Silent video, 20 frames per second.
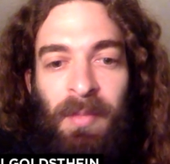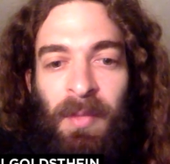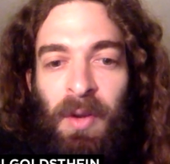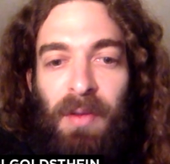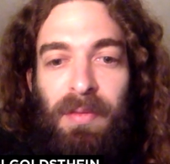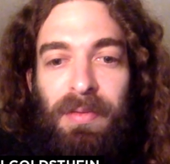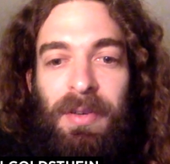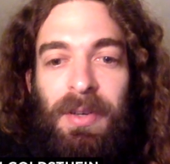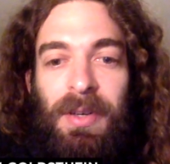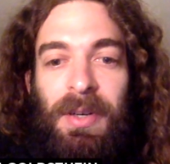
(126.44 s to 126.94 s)

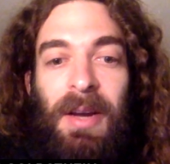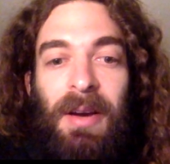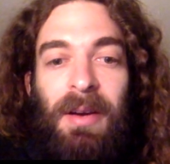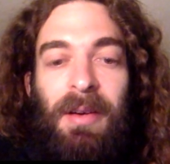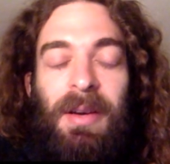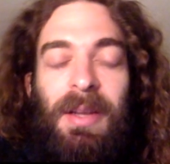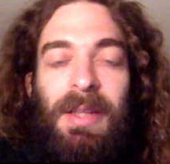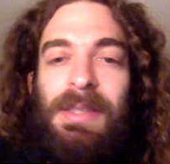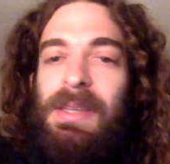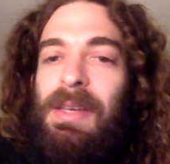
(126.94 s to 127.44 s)
Over
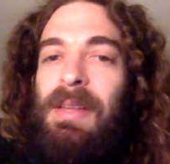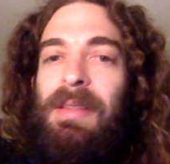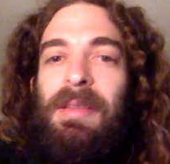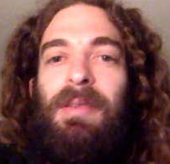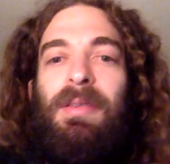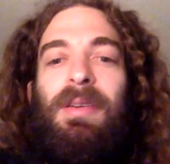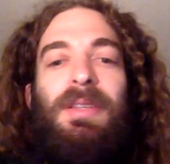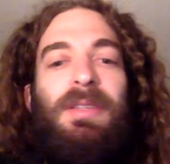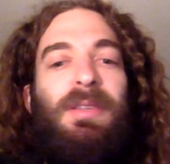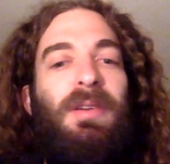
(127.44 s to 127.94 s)
there, let's say in
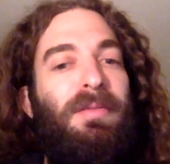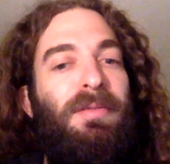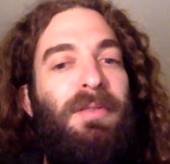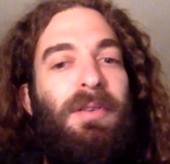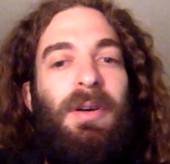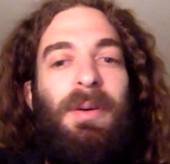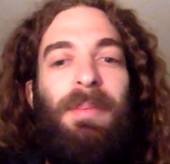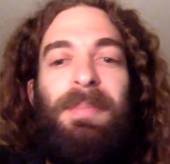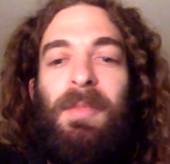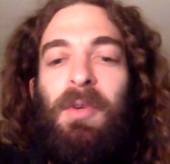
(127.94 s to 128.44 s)
the
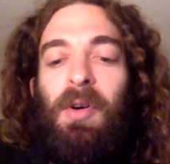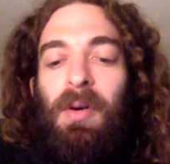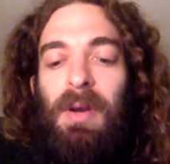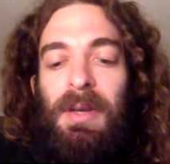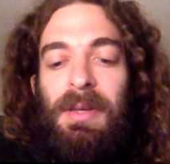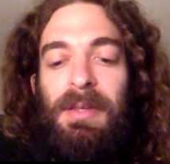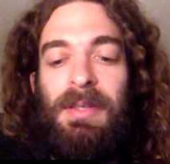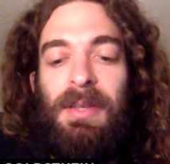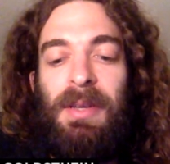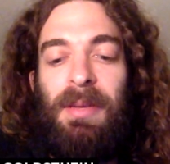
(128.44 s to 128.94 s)
resolver, I'm
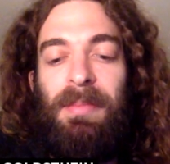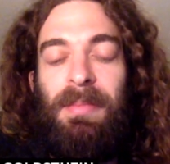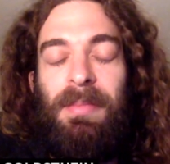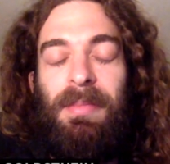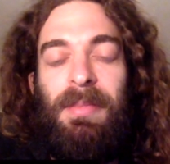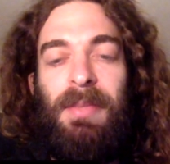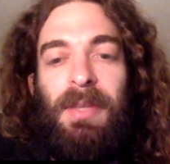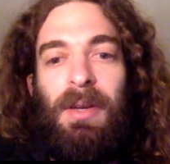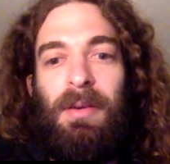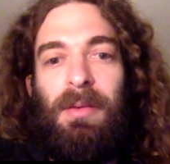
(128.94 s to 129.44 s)
calling some,
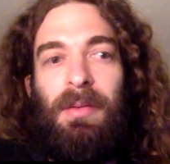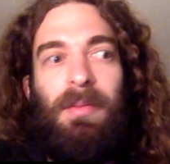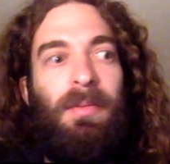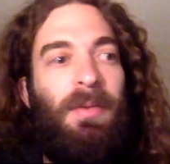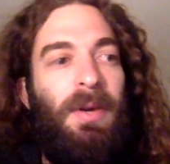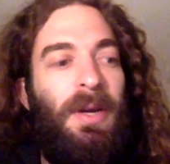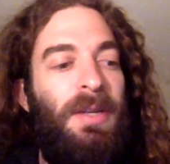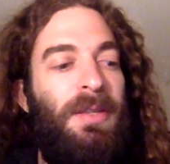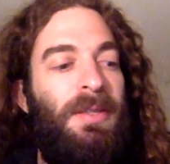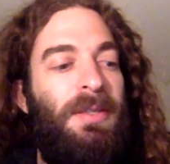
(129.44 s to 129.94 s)
you know,
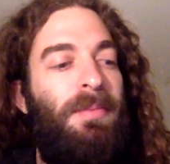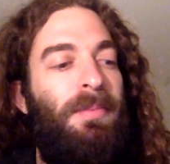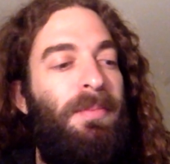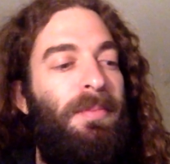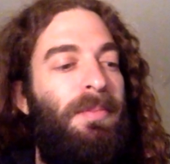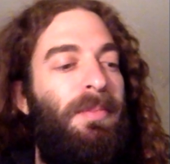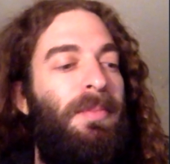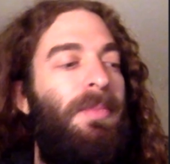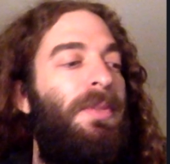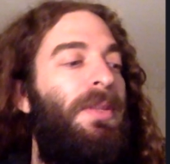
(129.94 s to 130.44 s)

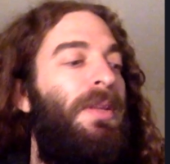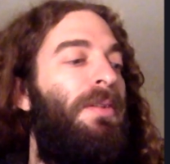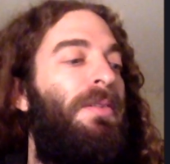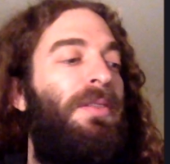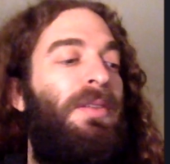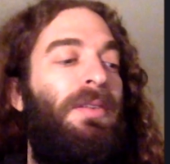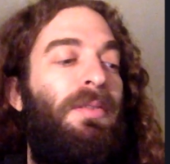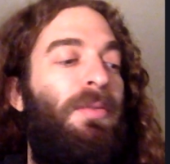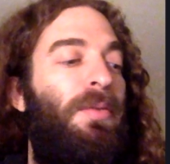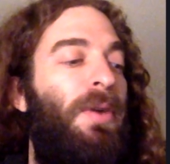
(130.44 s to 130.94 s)

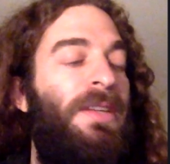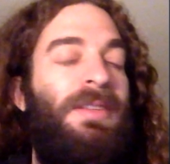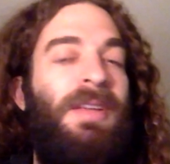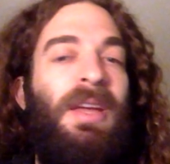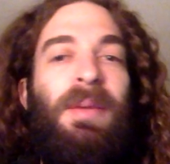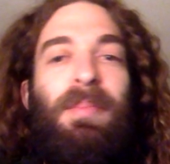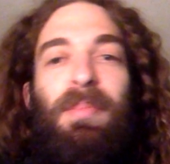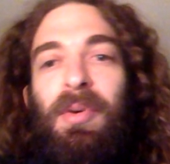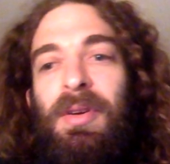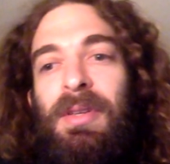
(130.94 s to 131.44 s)
the REST
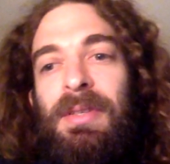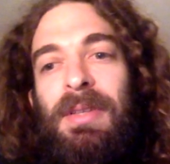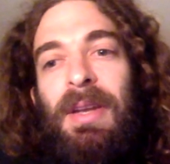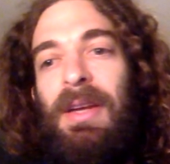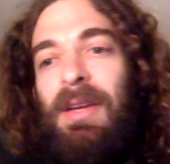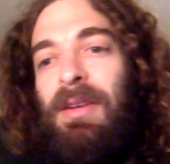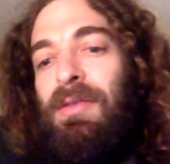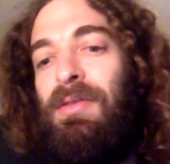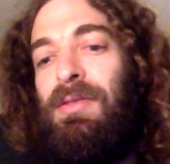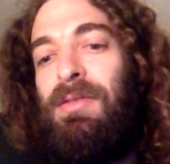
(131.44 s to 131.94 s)
endpoints
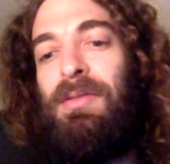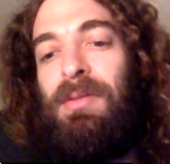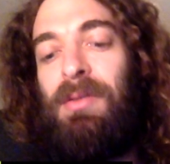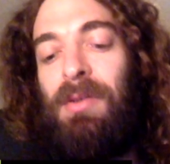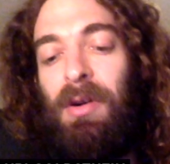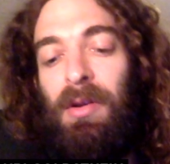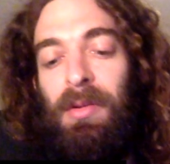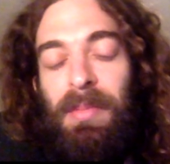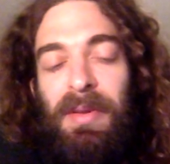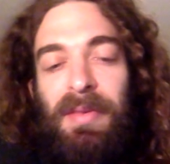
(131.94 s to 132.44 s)
that I used to
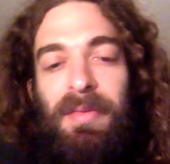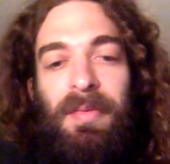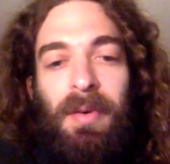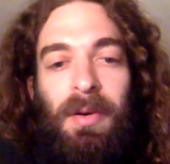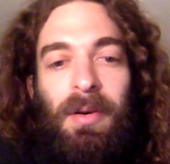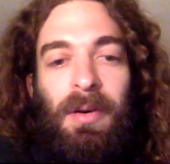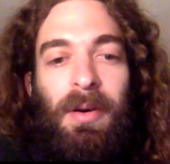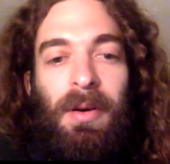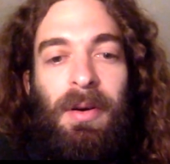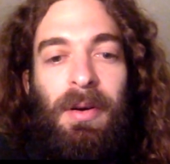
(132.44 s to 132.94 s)
call
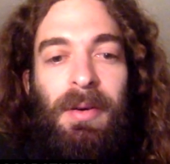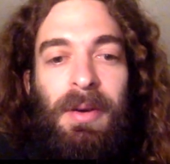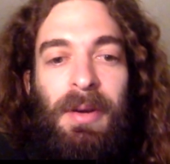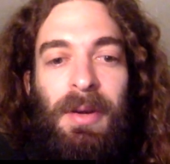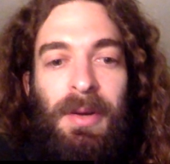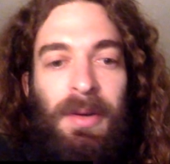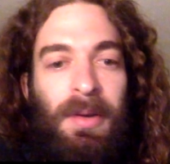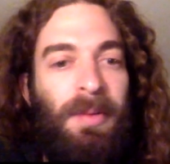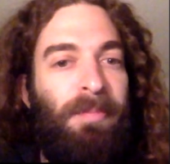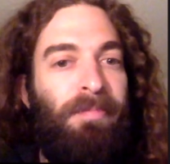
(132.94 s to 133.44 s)
before.
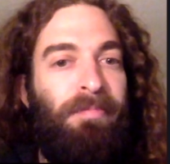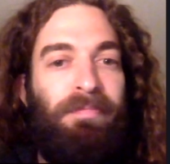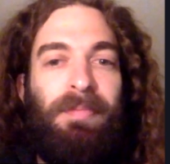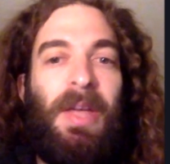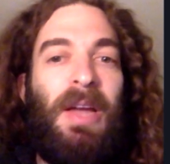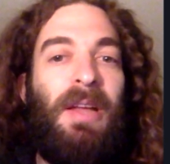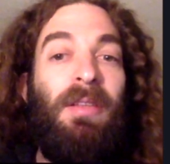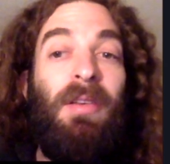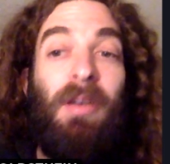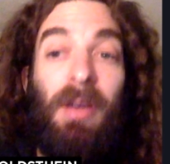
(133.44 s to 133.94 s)

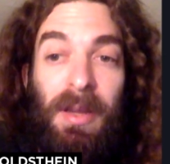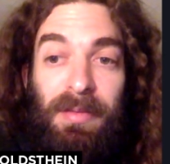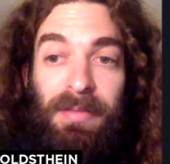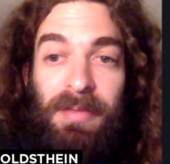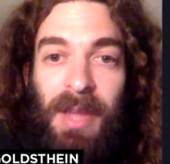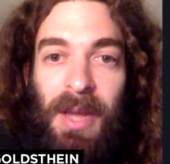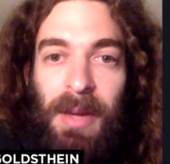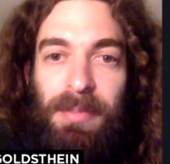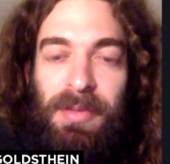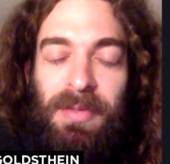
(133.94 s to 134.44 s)
I don't
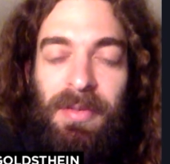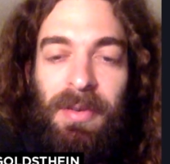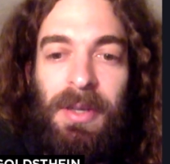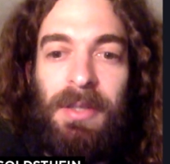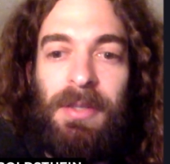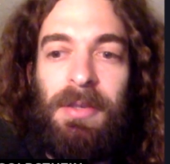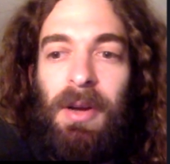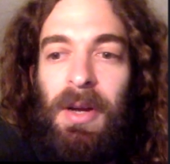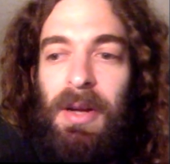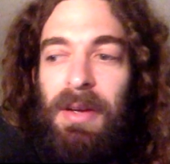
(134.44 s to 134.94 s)
have types for
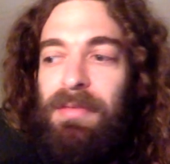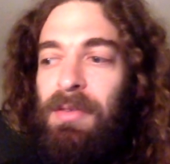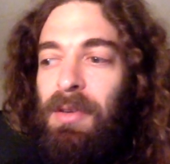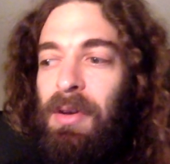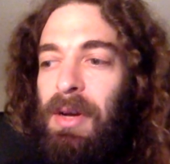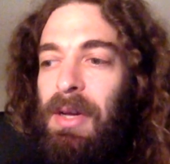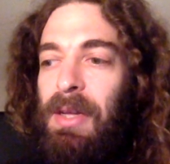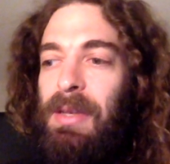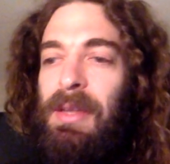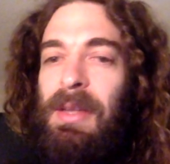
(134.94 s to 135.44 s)
it, so I have
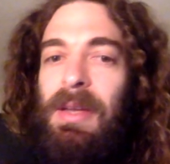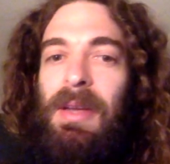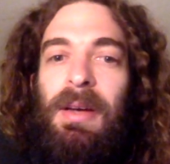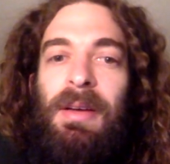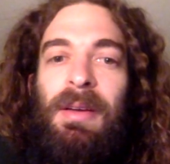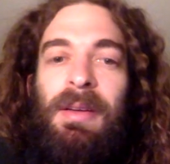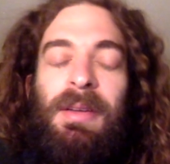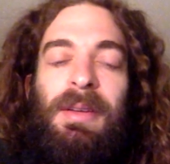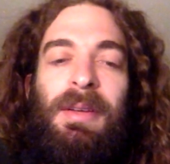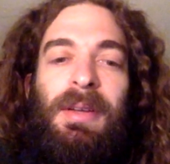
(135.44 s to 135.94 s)
no
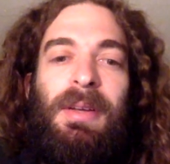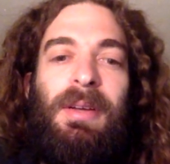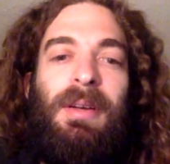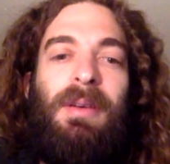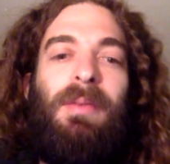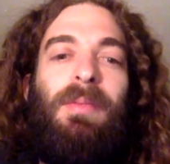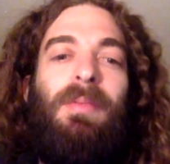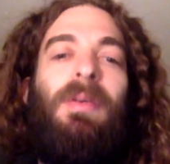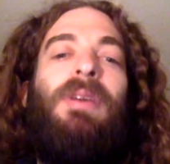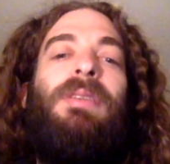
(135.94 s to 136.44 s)
idea
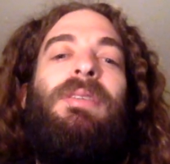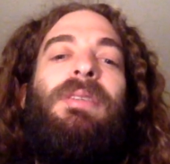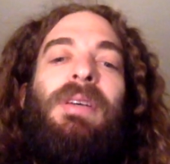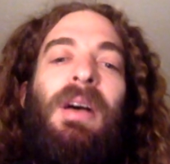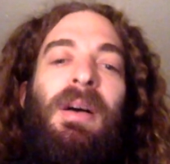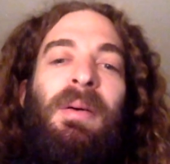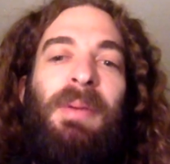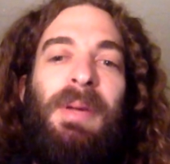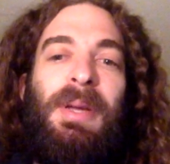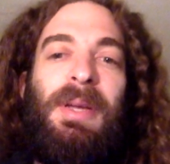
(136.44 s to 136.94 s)
what's
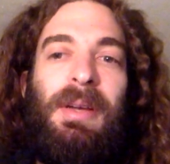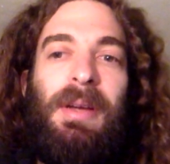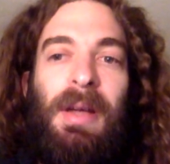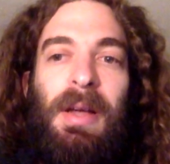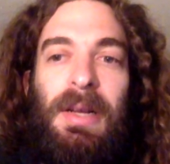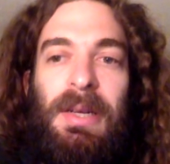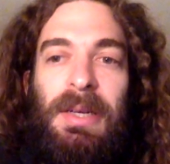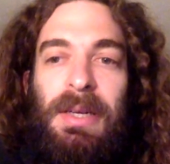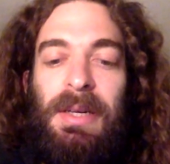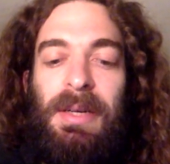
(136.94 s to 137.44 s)
coming.
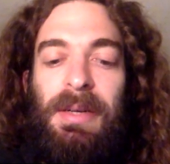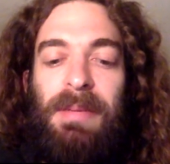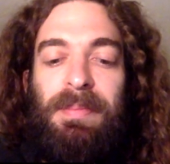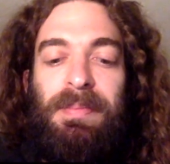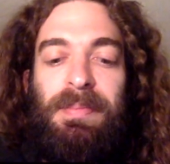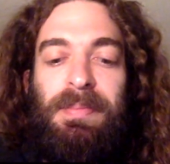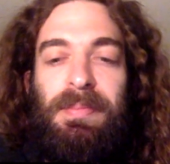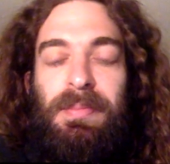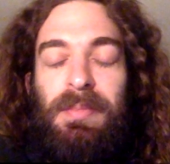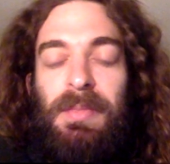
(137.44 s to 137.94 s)

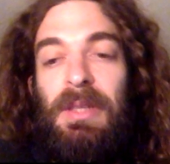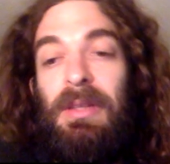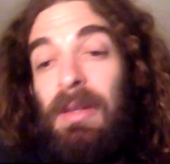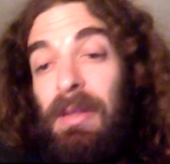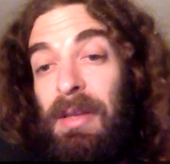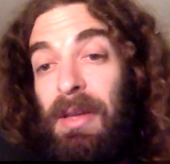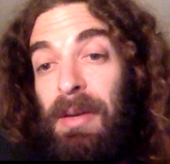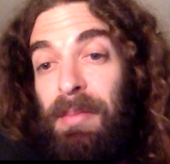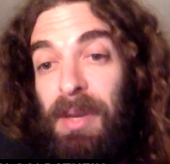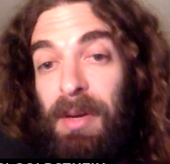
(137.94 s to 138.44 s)
And
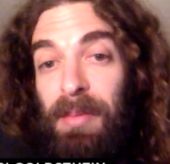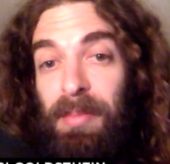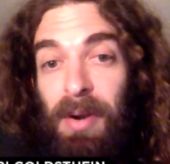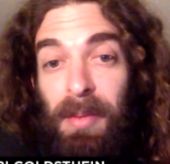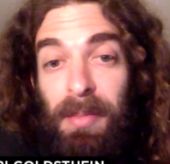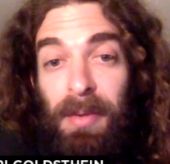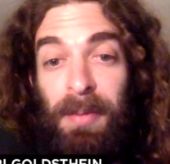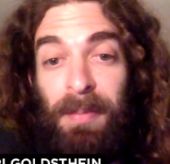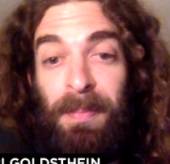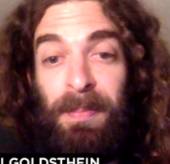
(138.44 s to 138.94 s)
that can be a
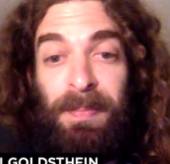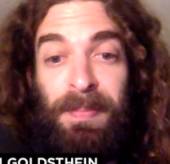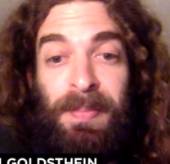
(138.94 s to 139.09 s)
problem.